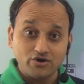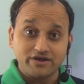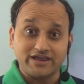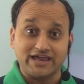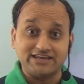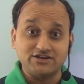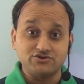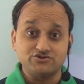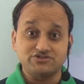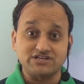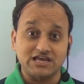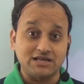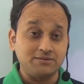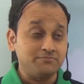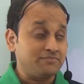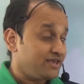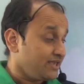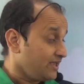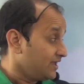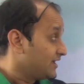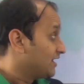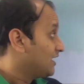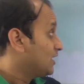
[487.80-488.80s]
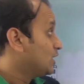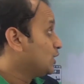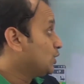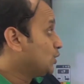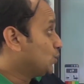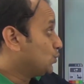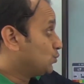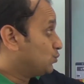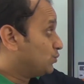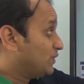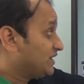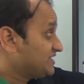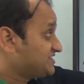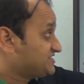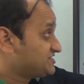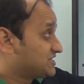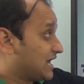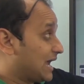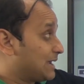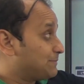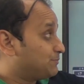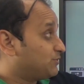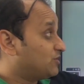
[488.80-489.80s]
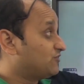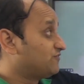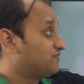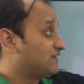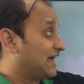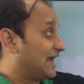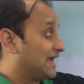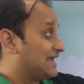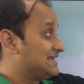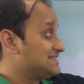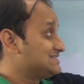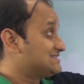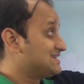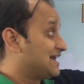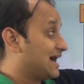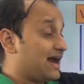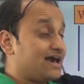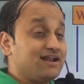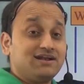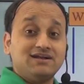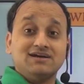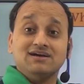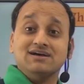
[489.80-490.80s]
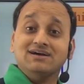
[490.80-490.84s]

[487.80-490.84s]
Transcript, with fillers: can you tell me which type of lines are